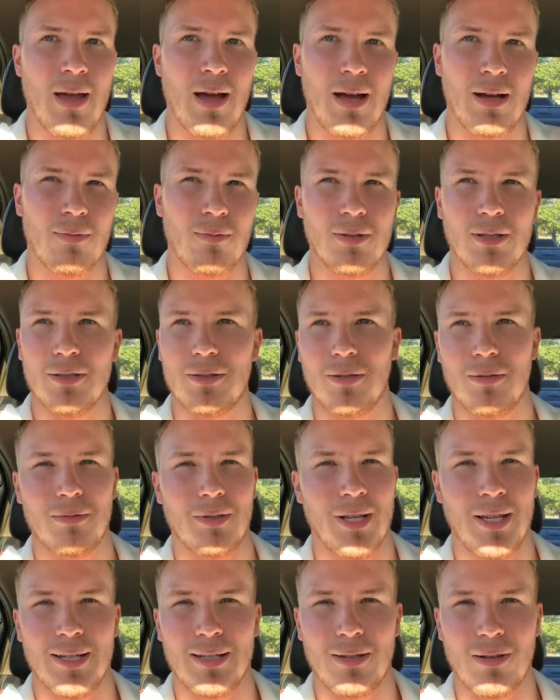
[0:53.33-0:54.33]
I really
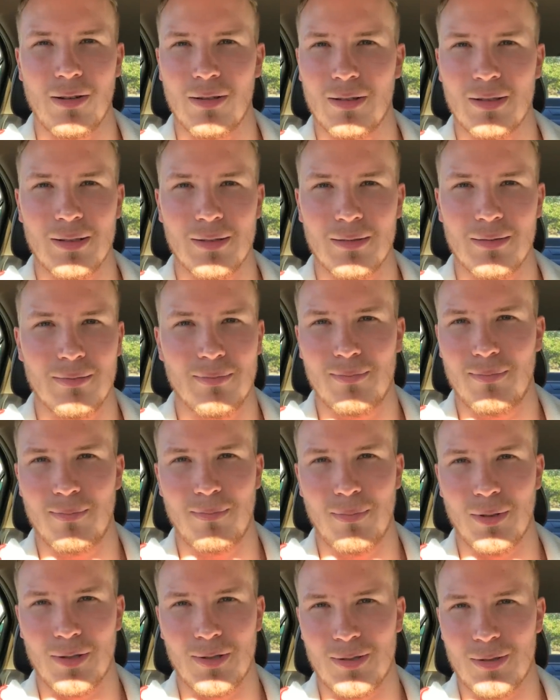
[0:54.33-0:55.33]
don't like calling
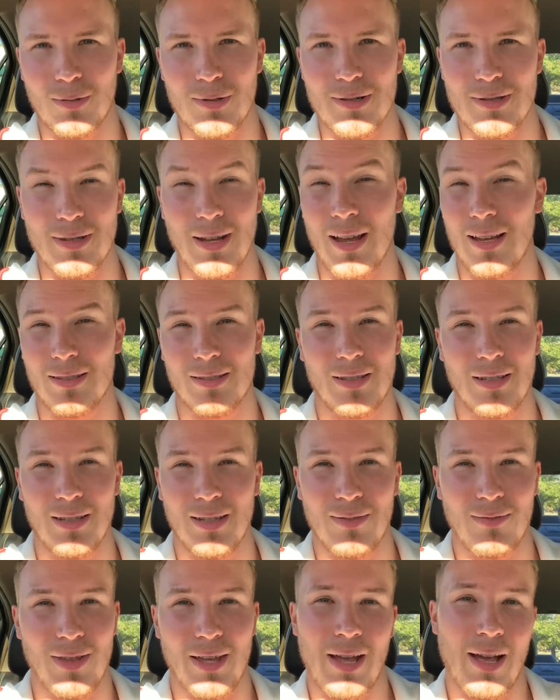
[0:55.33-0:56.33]
bookstores and asking
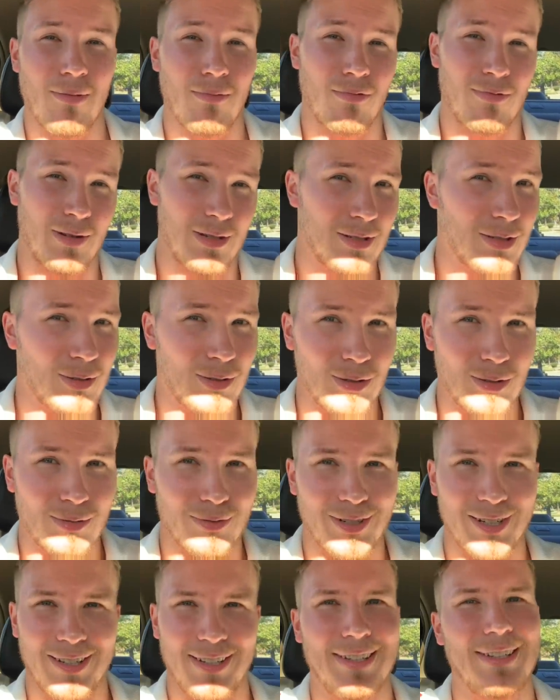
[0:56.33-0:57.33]
if they have
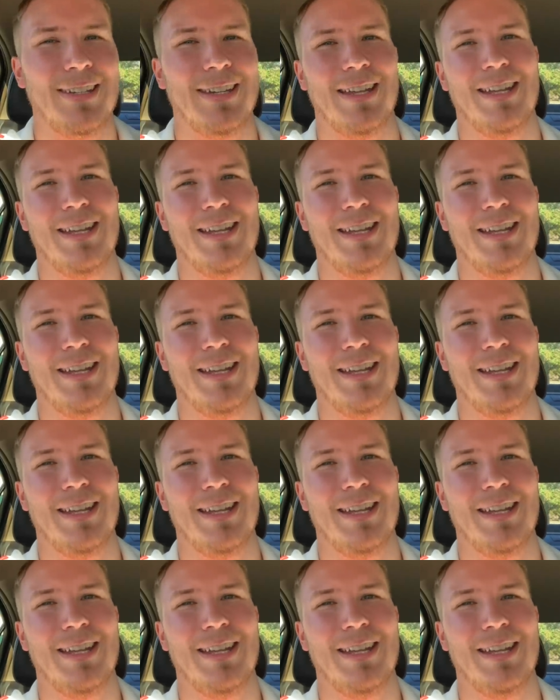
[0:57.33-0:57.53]
Rent-A-Girlfriend.